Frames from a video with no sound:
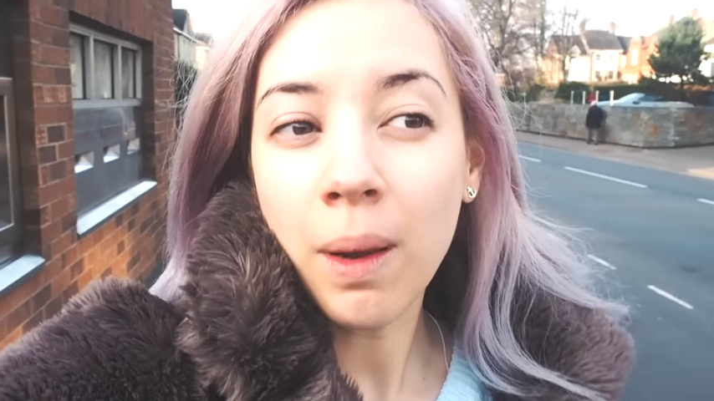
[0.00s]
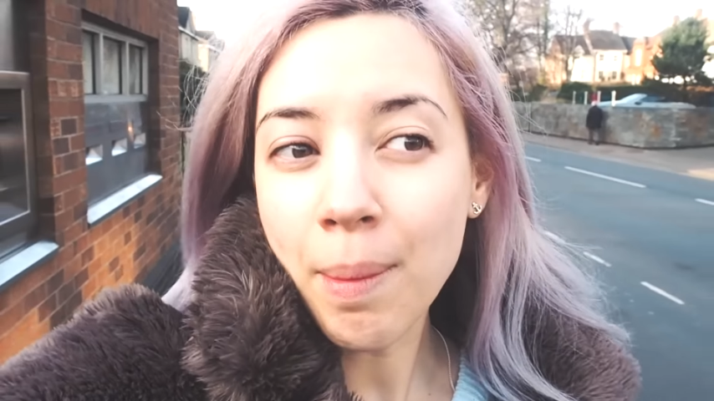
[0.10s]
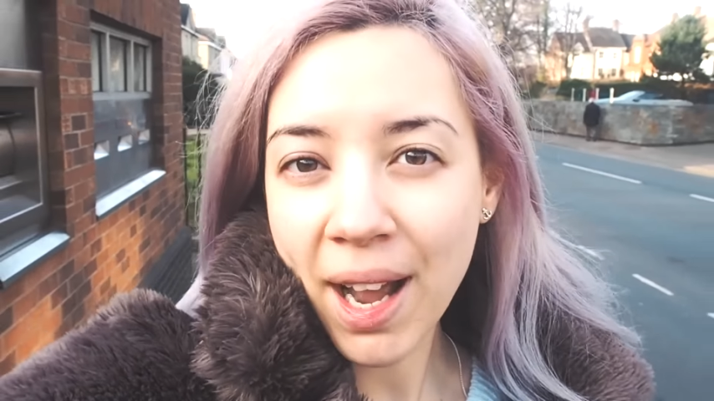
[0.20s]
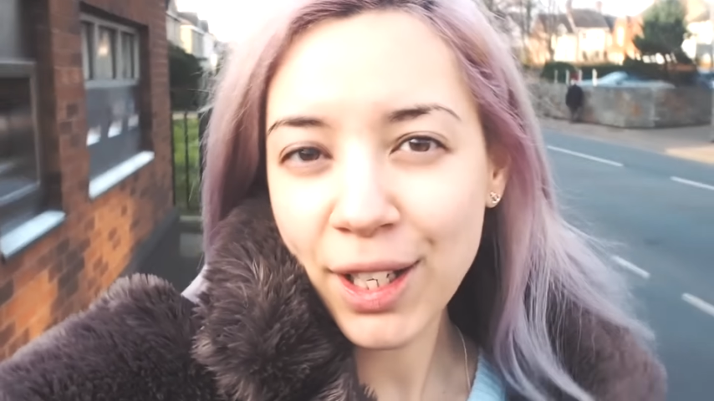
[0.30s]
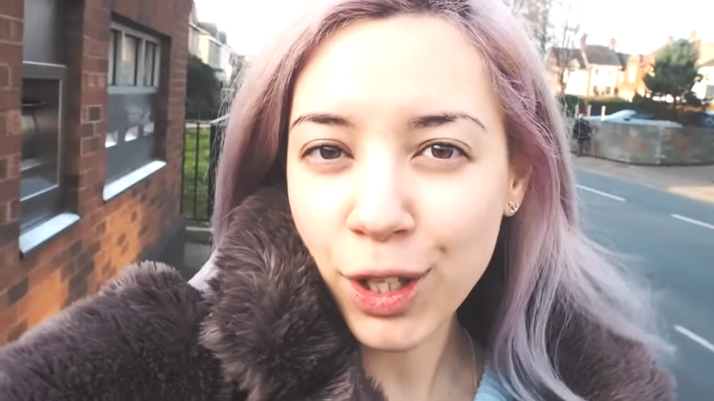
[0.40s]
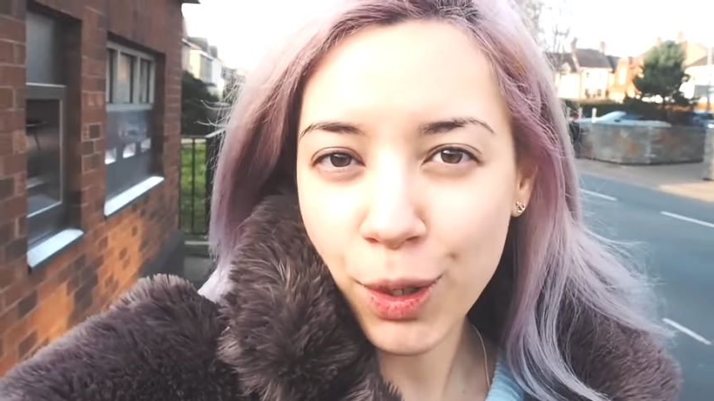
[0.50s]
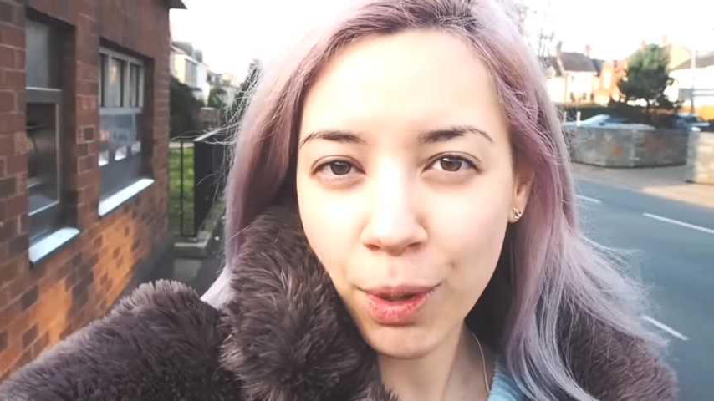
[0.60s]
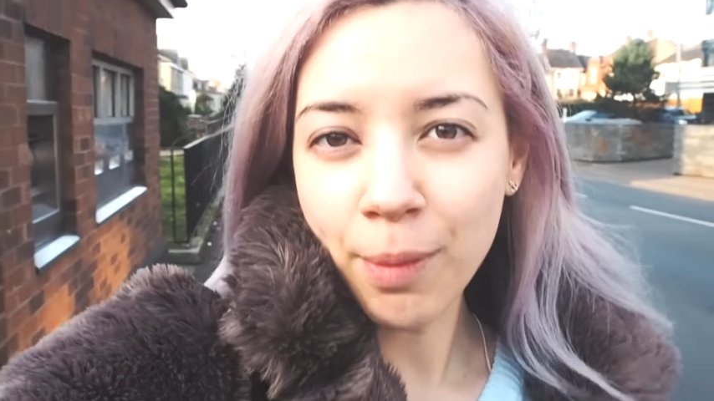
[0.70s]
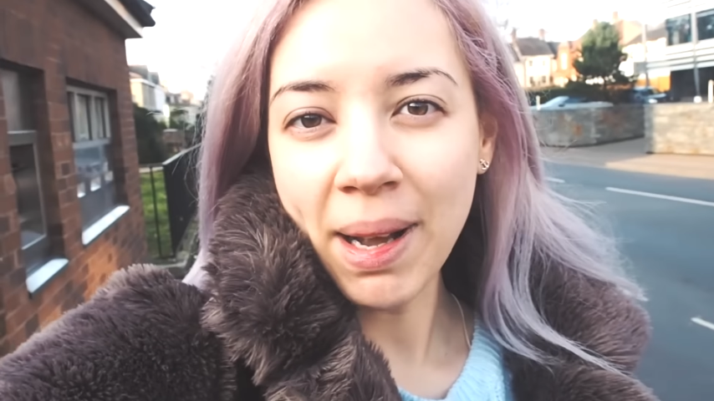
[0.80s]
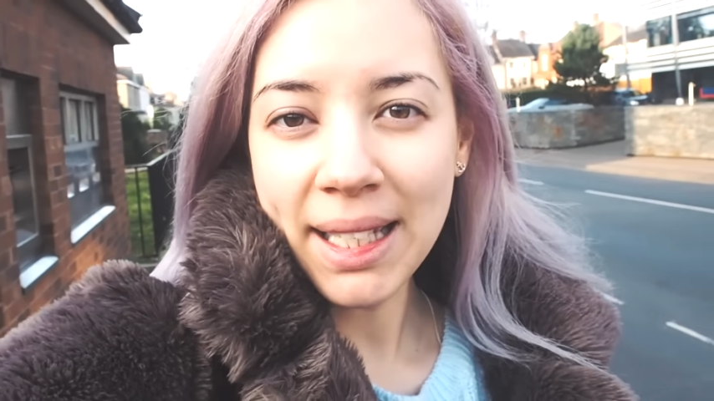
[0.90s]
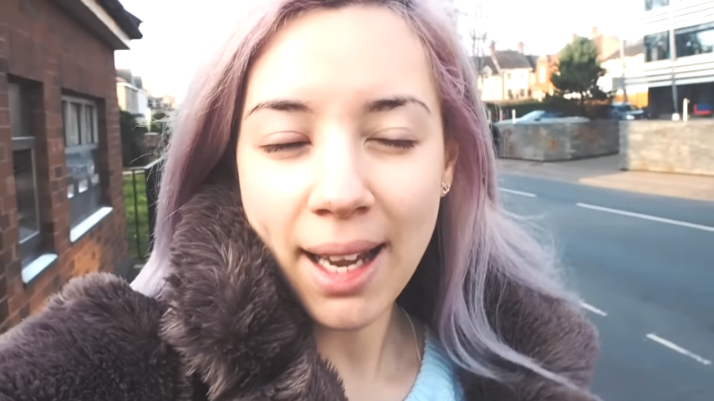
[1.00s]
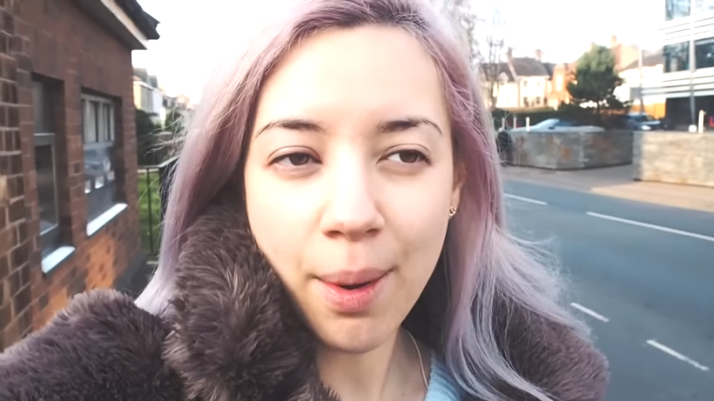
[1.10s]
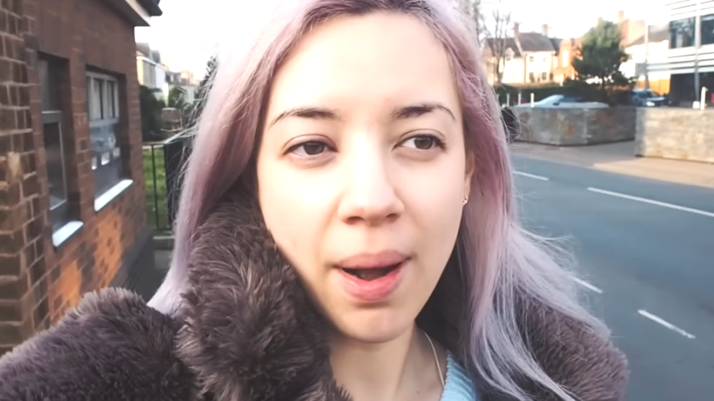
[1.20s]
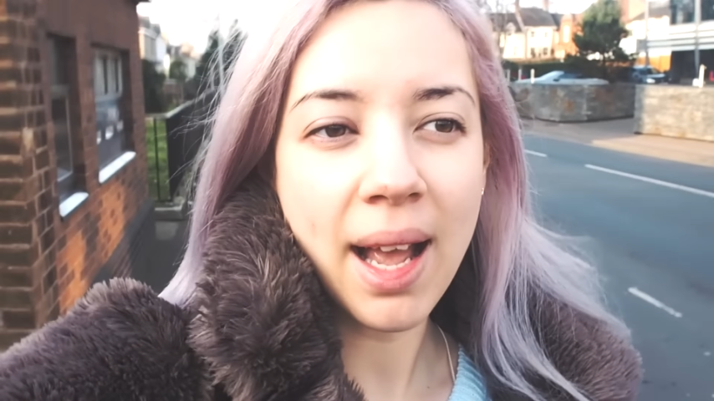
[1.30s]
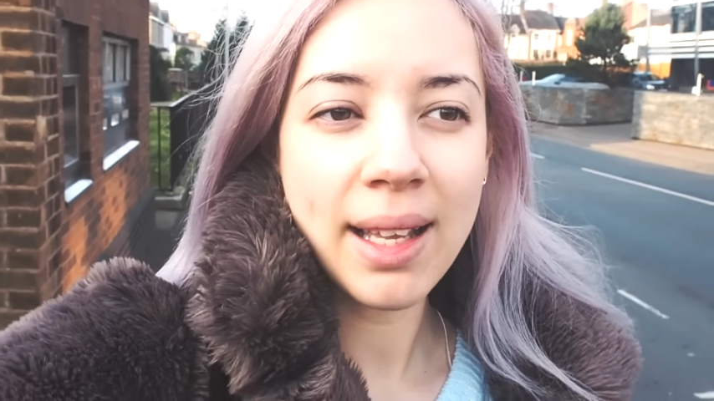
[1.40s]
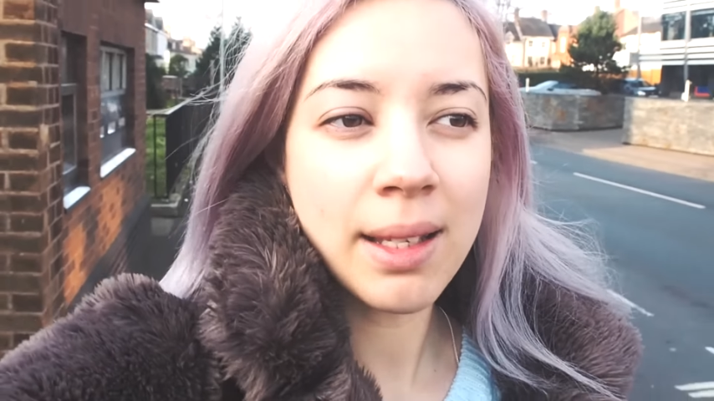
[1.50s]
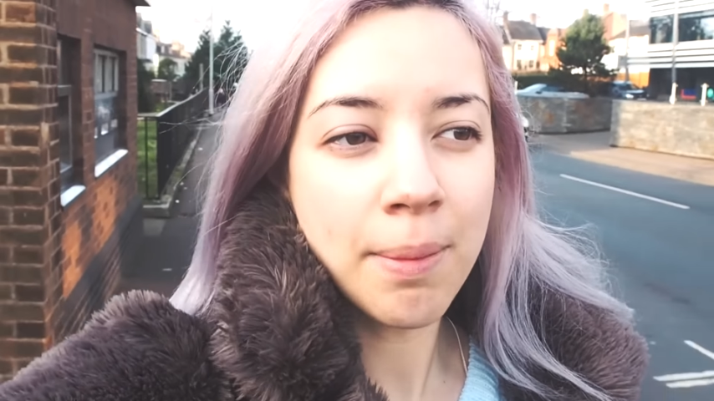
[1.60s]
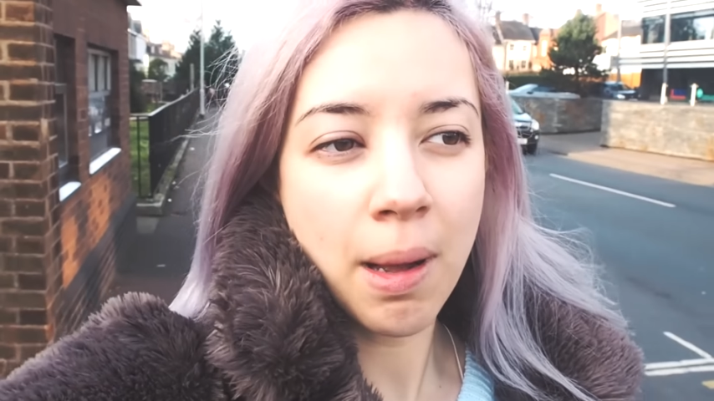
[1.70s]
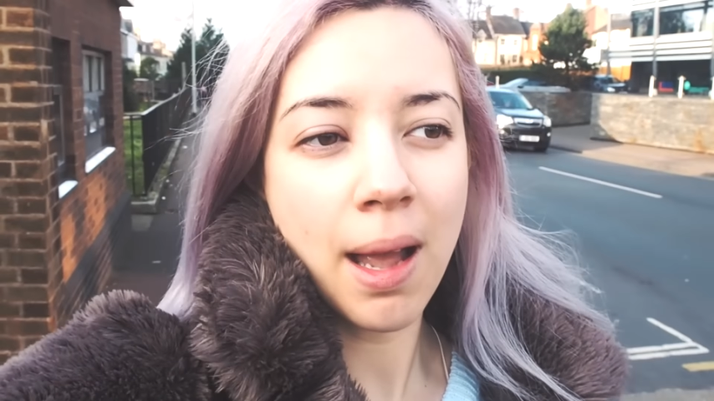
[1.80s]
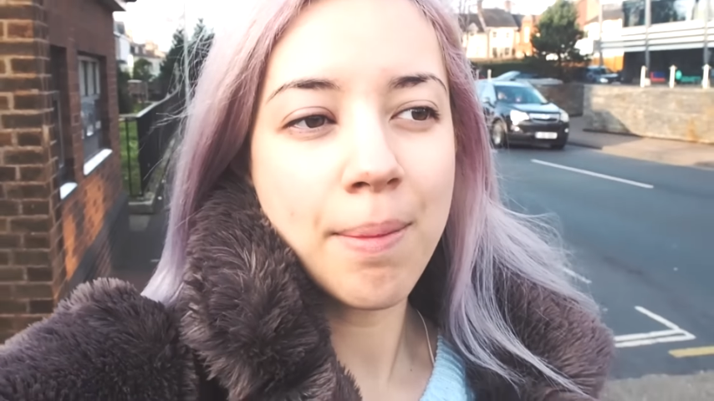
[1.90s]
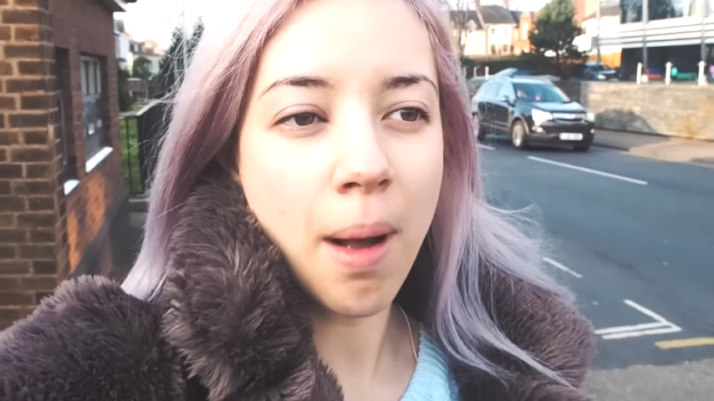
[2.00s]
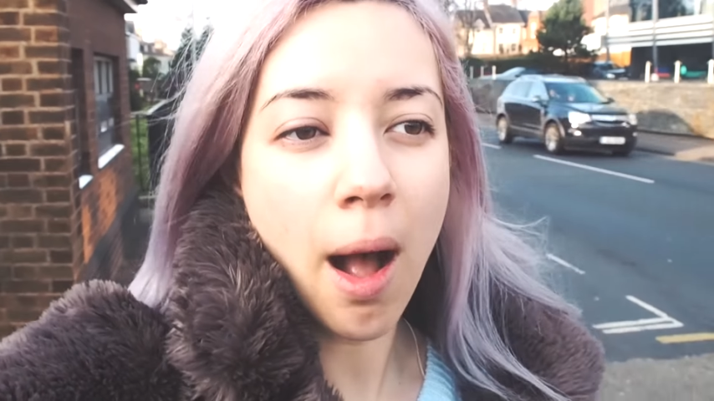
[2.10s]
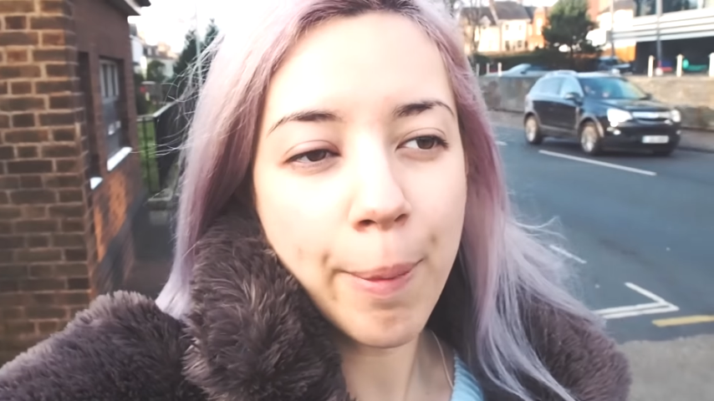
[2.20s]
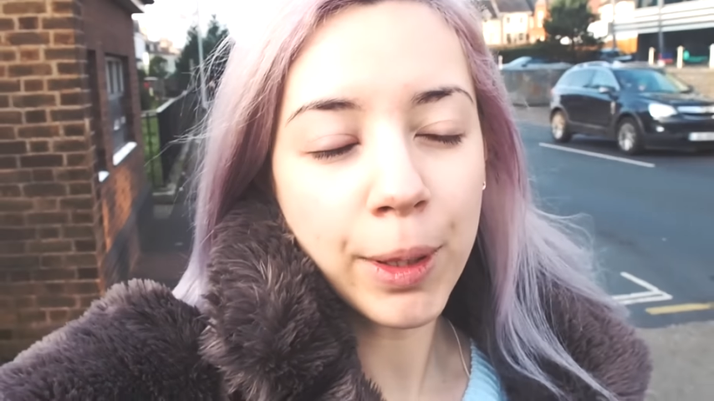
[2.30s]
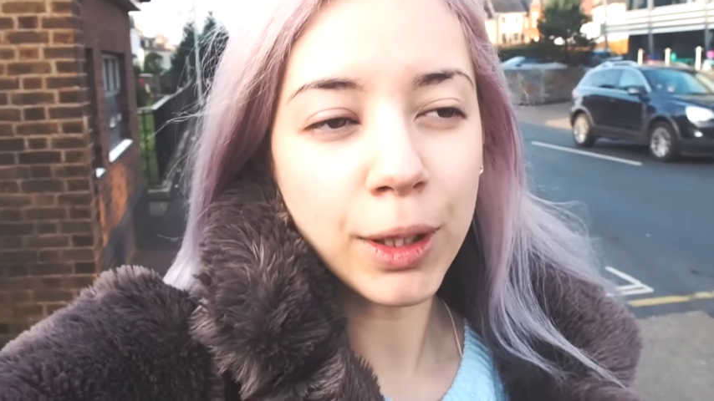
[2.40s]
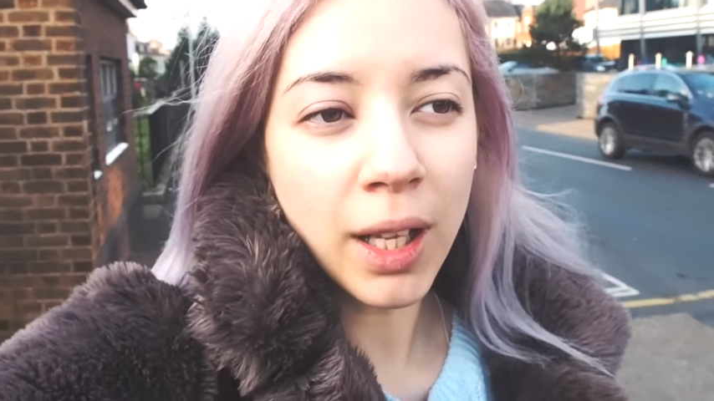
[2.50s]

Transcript: Well, I might do one of my DIYs, my marble